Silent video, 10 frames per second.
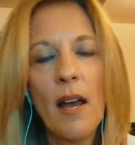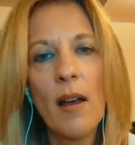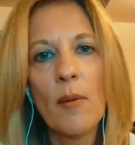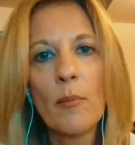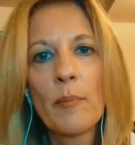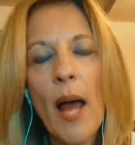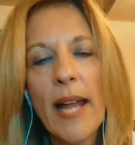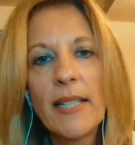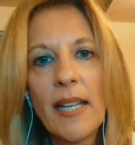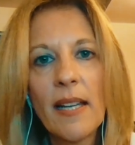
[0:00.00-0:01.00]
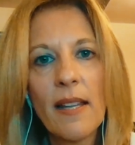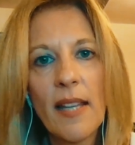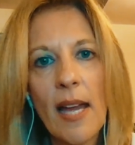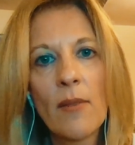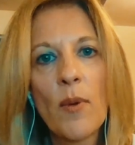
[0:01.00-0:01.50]
idea
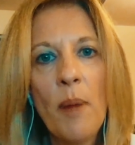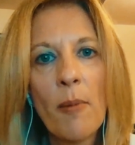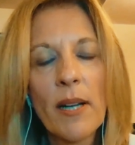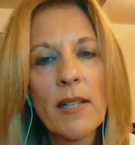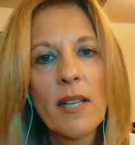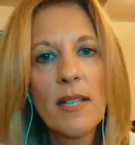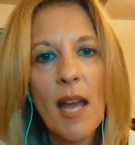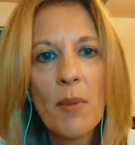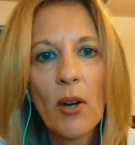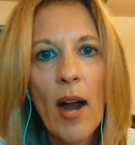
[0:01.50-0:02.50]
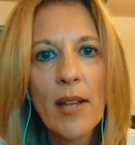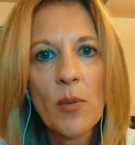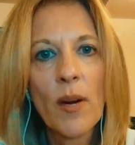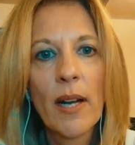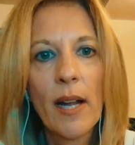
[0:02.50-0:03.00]
that Republicans and Democrats
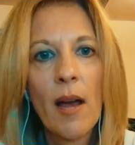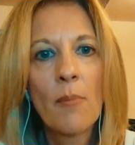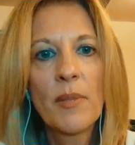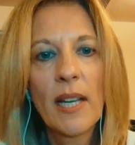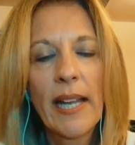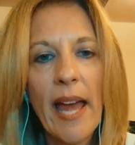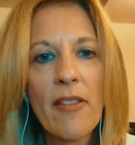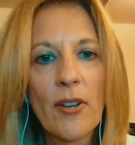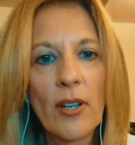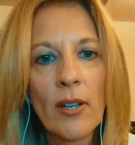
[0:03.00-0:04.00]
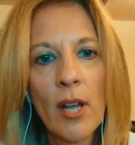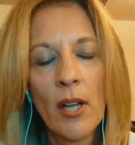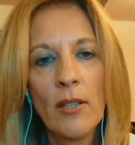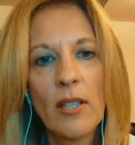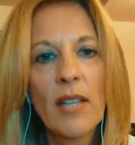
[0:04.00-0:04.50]
were going to come together
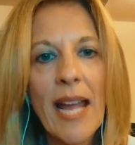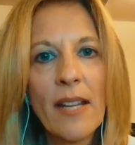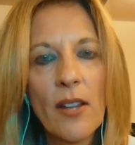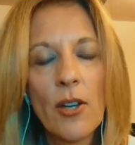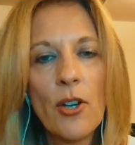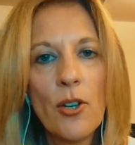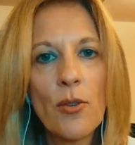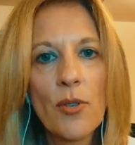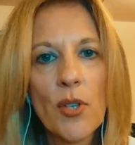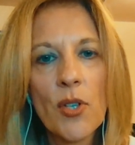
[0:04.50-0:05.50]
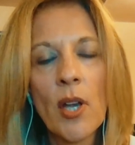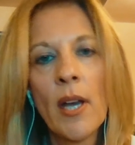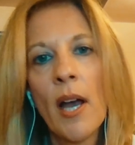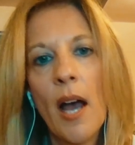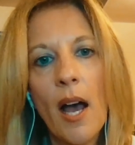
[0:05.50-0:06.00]
to tighten the noose.
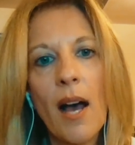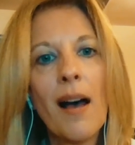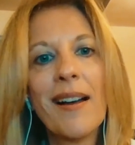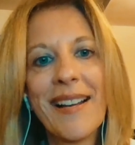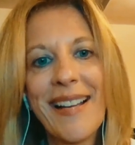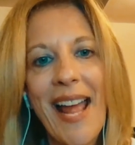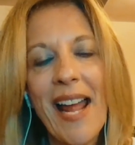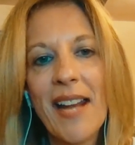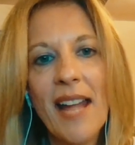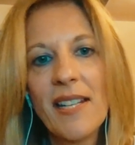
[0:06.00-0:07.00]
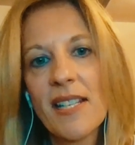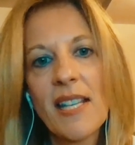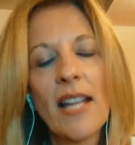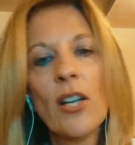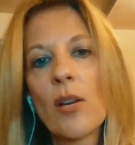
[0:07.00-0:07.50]
And to
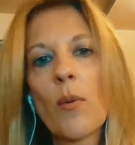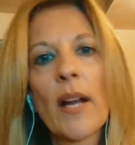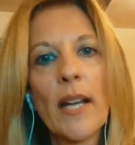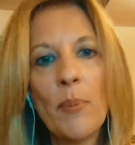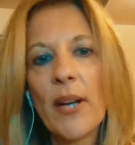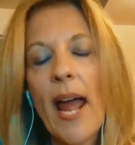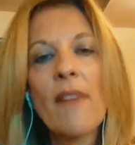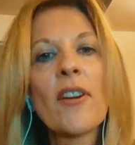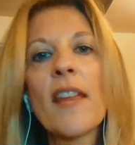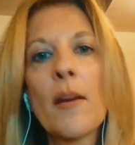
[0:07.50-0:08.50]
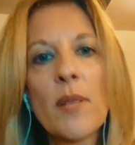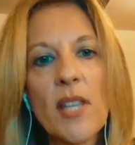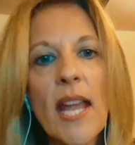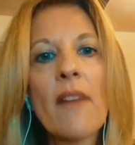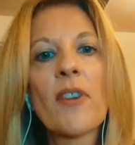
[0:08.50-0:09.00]
say, look, we're going to put everything. It was
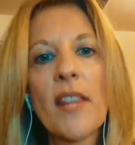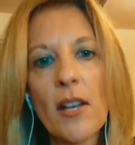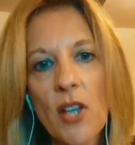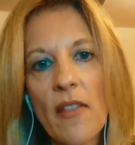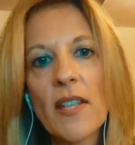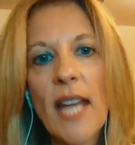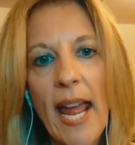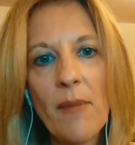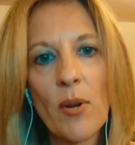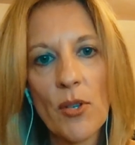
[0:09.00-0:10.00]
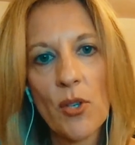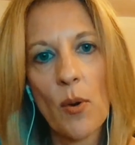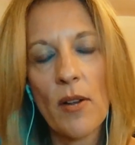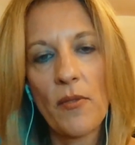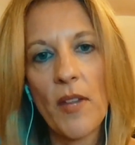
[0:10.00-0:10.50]
the everything's on the table
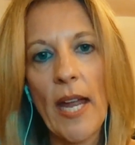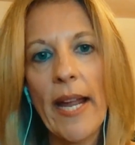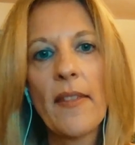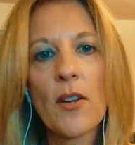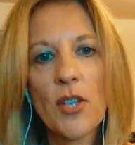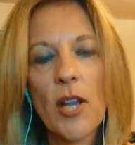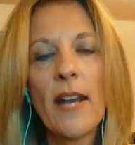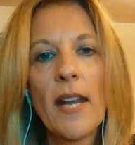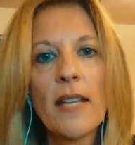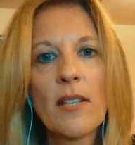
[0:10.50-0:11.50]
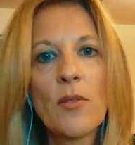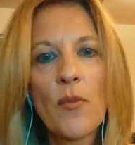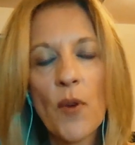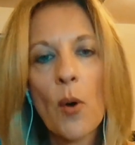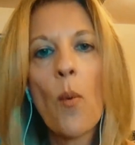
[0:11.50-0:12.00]
sort of thing. And
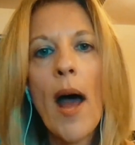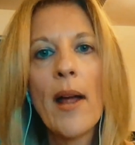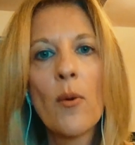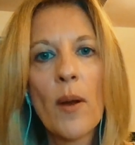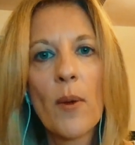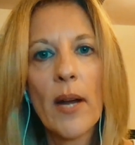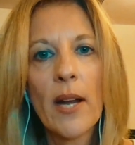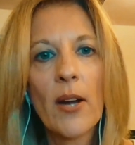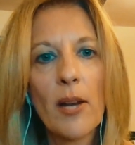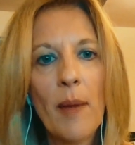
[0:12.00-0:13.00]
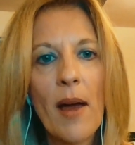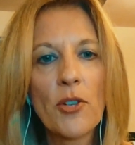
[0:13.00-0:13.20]
for a while we were hearing about